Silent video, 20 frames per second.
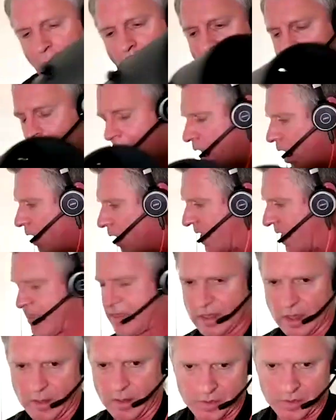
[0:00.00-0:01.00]
In
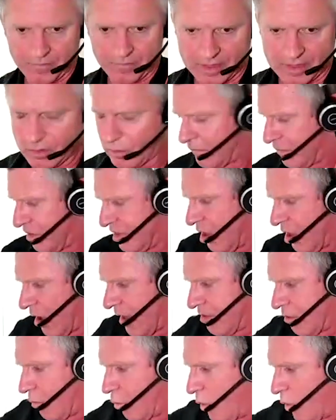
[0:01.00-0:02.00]
terms of its sort of size and
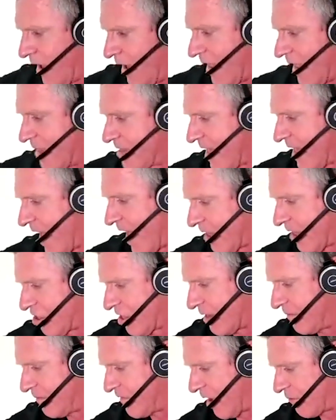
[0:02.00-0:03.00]
weight, it's actually
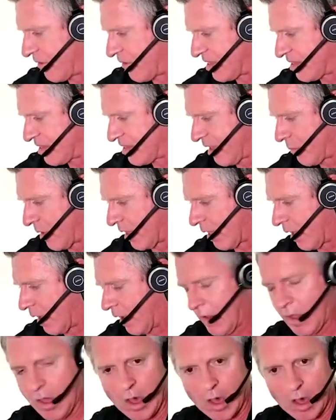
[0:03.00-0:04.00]
very similar
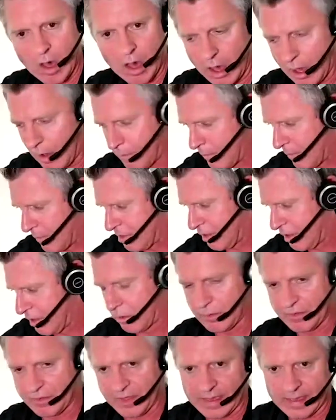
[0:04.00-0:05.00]
to
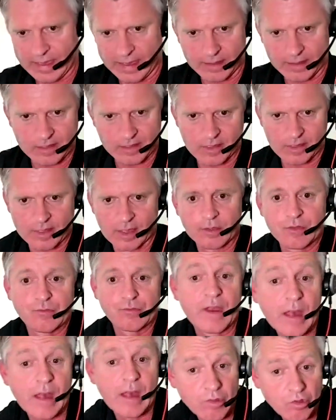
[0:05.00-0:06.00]
the existing
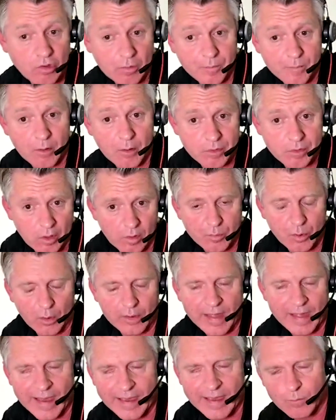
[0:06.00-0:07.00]
300mm 2.8,
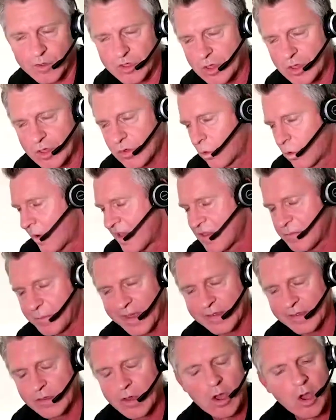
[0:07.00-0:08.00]
which has always been
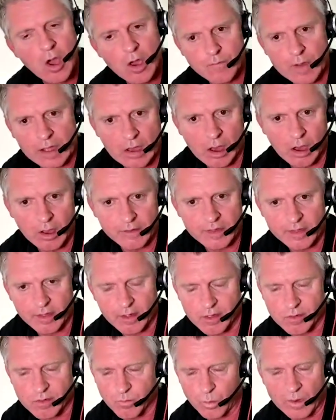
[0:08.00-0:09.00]
regarded as
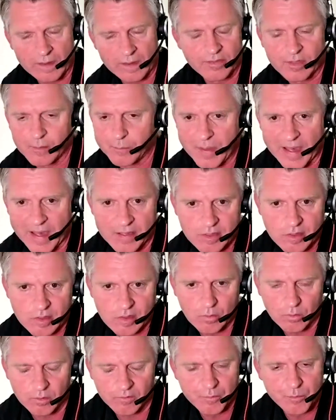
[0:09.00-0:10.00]
one of the best sort
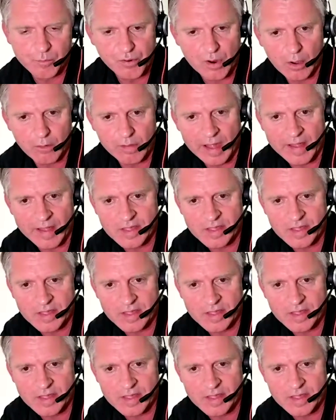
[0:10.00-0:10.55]
of pro lenses